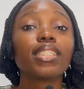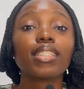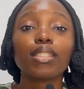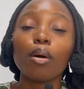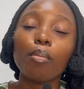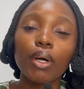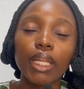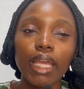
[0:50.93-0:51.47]
to
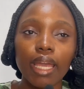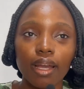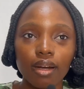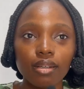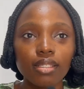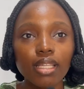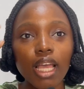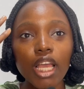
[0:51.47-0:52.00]
somebody
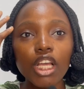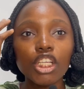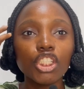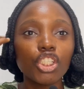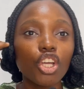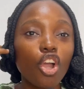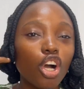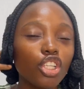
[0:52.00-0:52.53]
else.
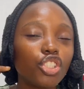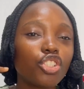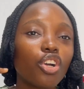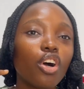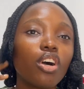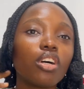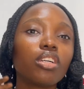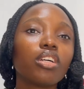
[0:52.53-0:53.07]
She got
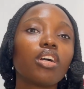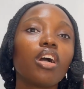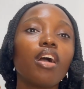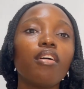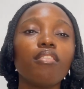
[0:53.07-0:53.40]
drunk,